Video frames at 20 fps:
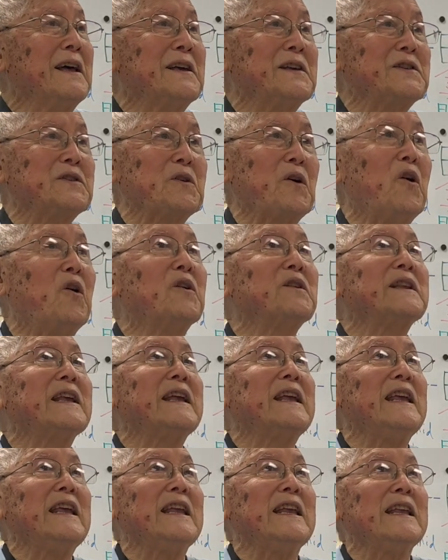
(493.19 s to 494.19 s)
So all
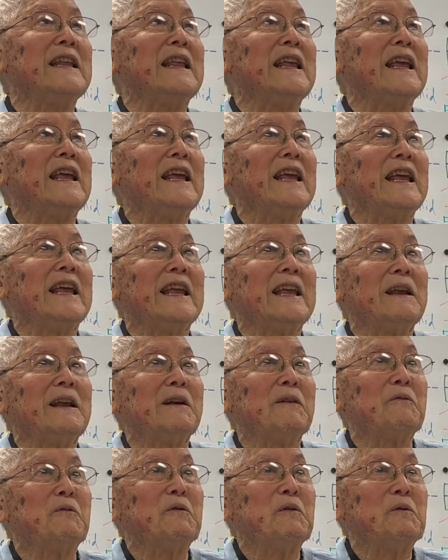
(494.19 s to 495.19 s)
they
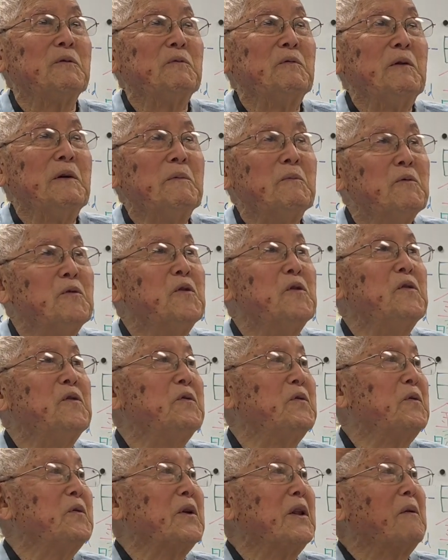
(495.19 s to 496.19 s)

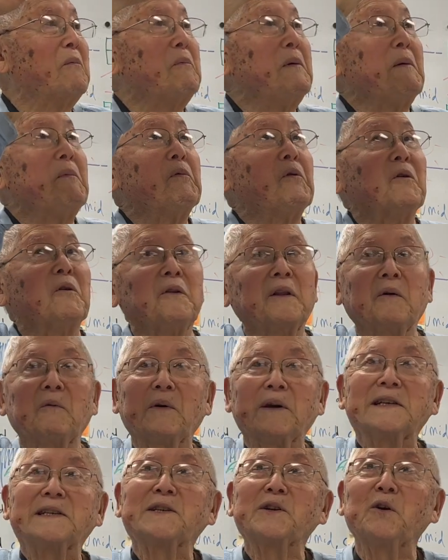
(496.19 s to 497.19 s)
removed were the people on the
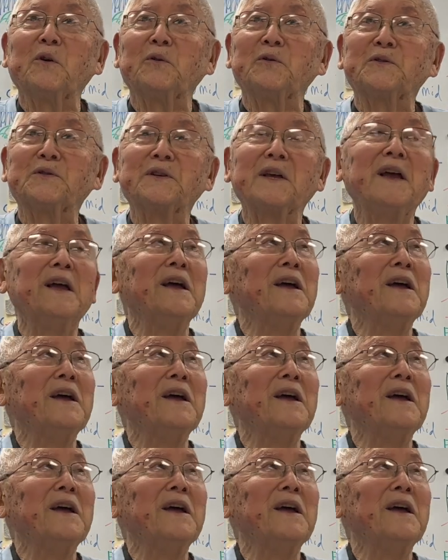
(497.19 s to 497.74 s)
West Coast,